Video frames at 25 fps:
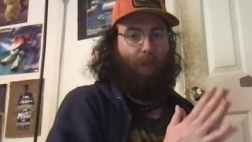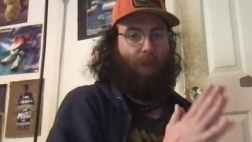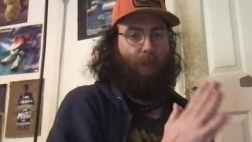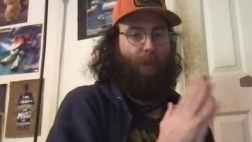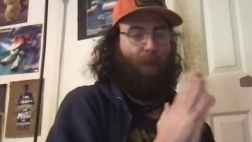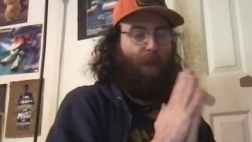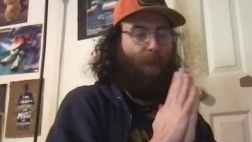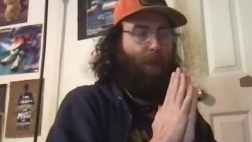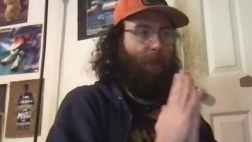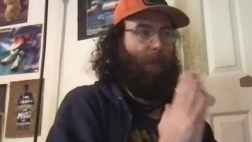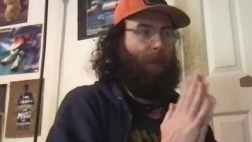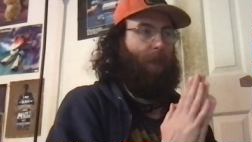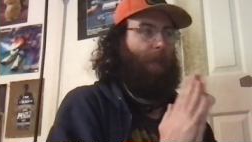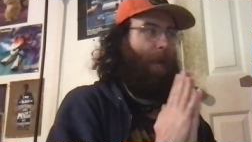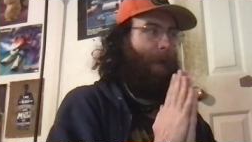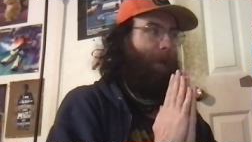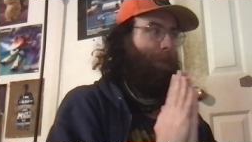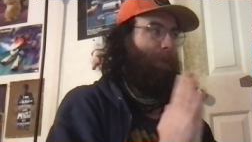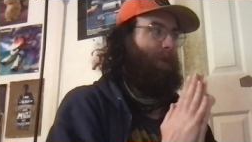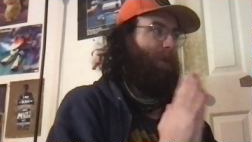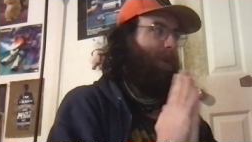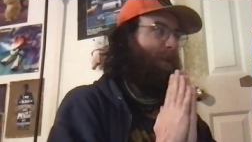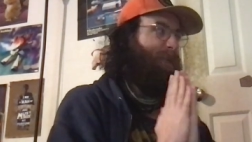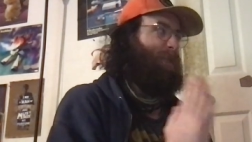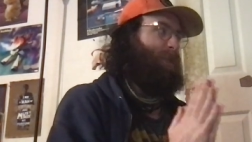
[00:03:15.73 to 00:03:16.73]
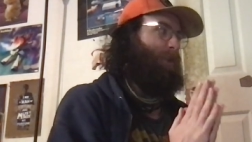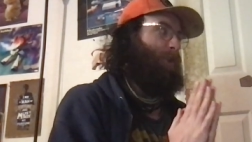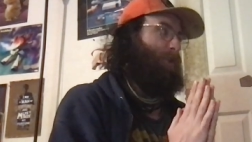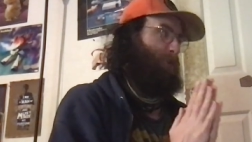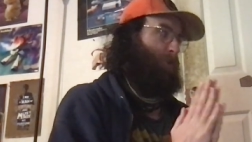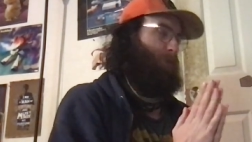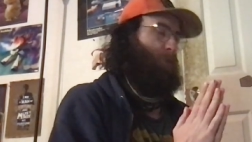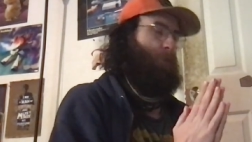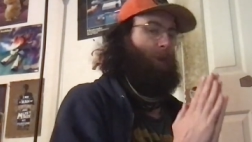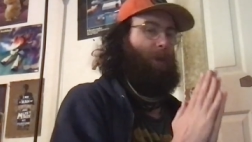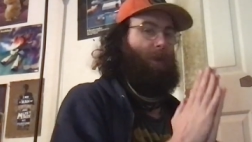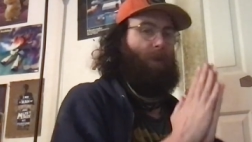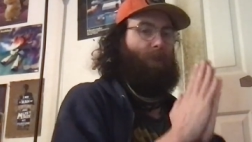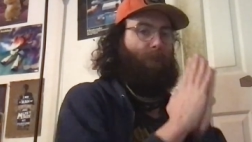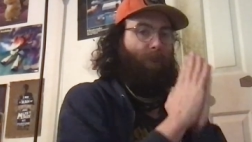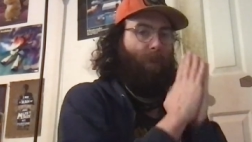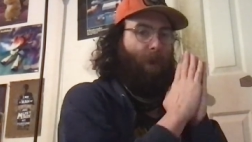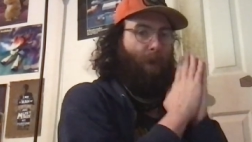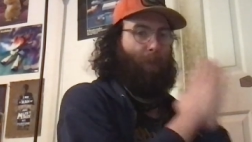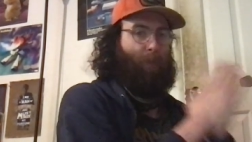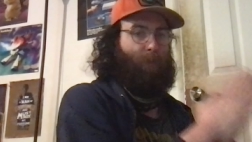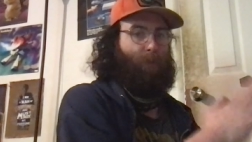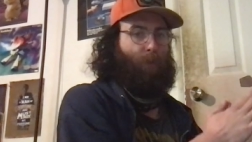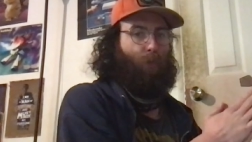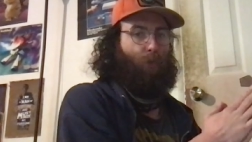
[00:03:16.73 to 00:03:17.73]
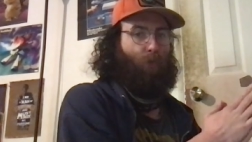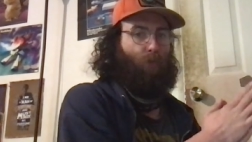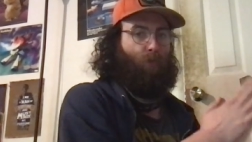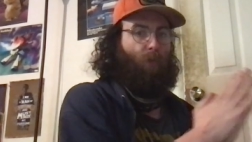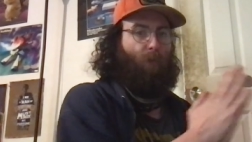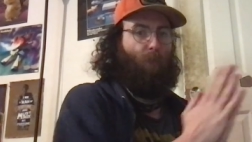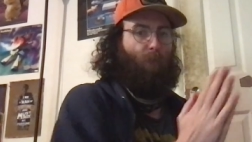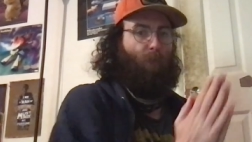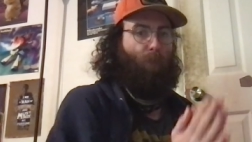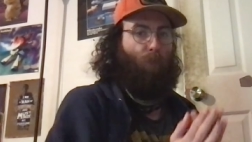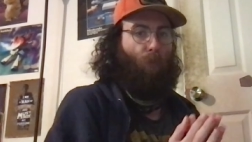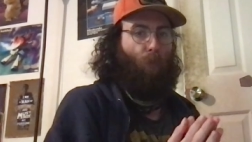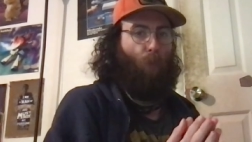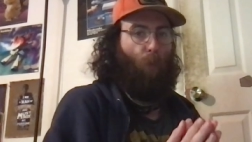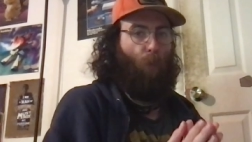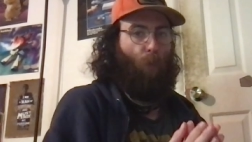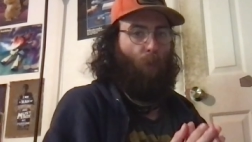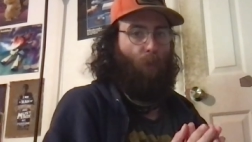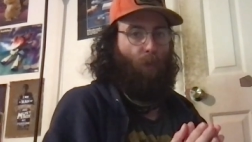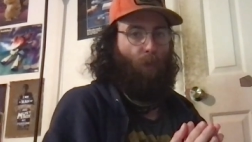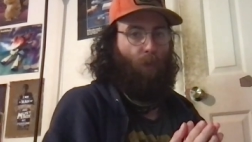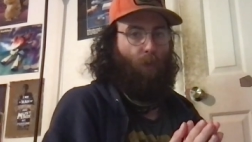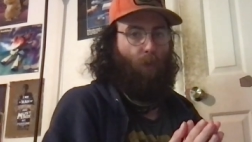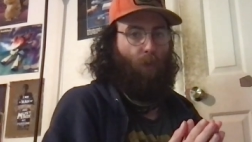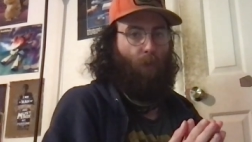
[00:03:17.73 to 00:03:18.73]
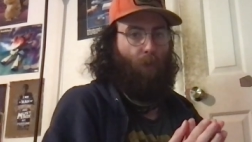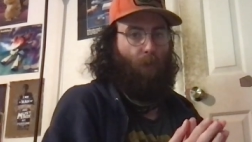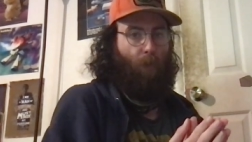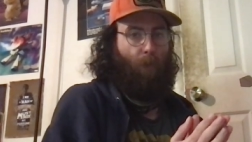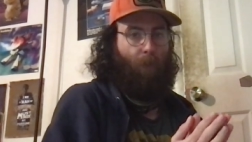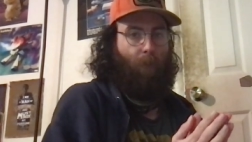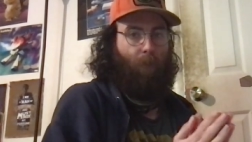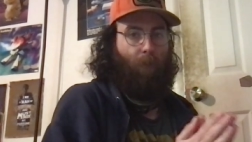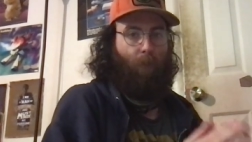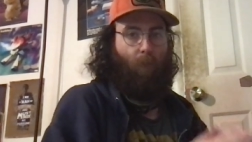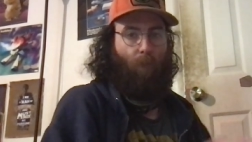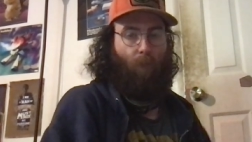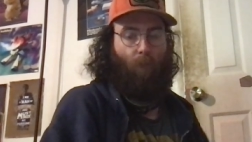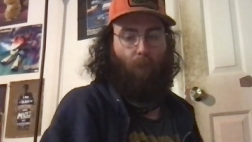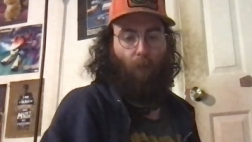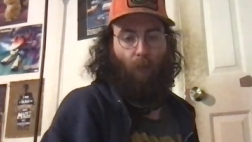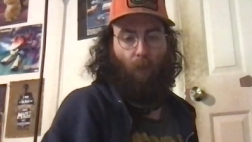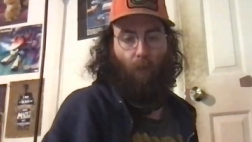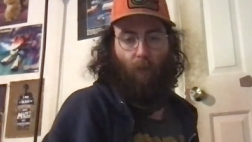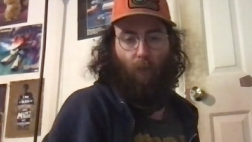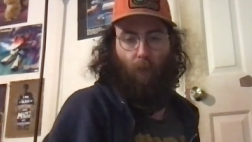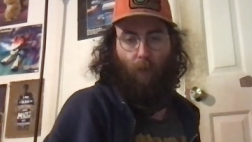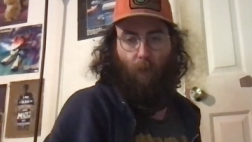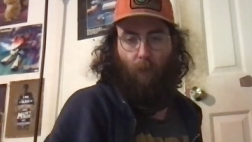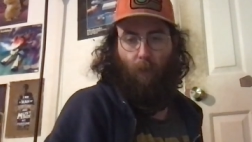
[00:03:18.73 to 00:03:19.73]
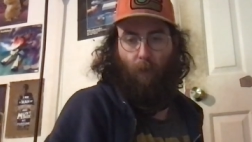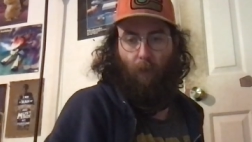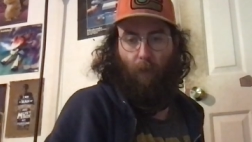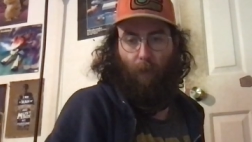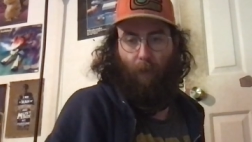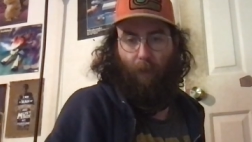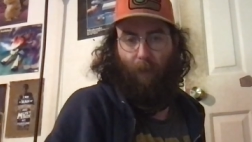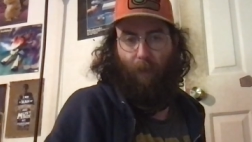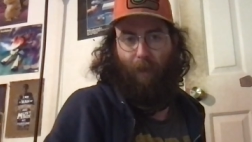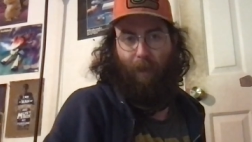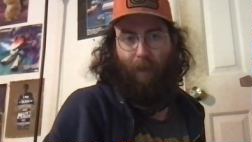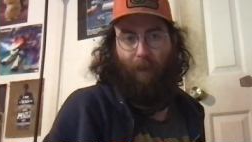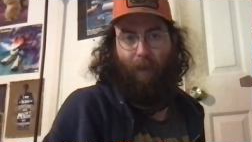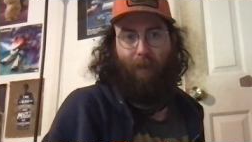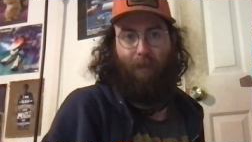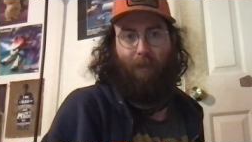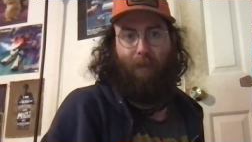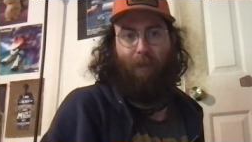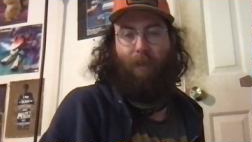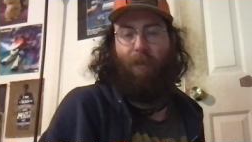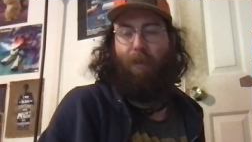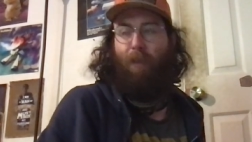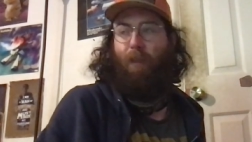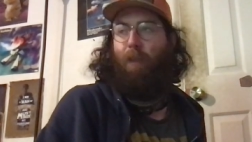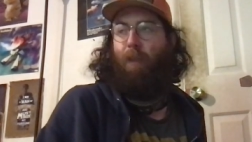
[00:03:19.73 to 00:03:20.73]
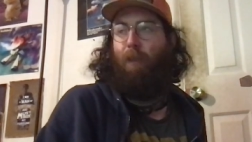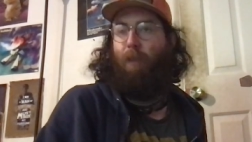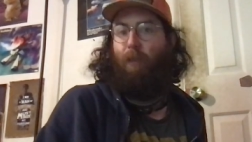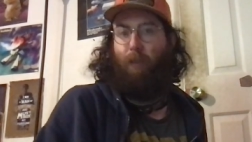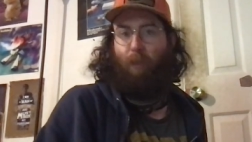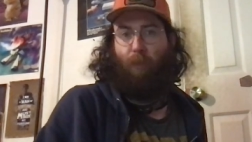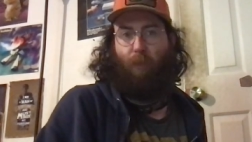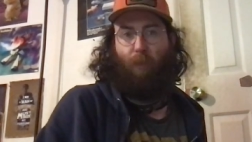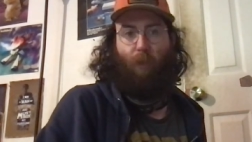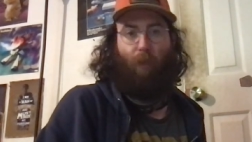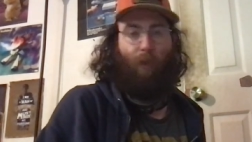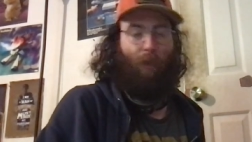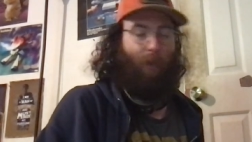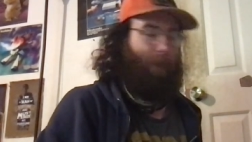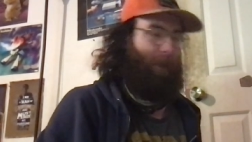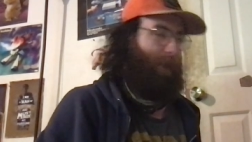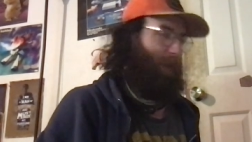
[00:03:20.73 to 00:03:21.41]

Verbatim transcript: in happened in 19 years between episodes three and four, and a lot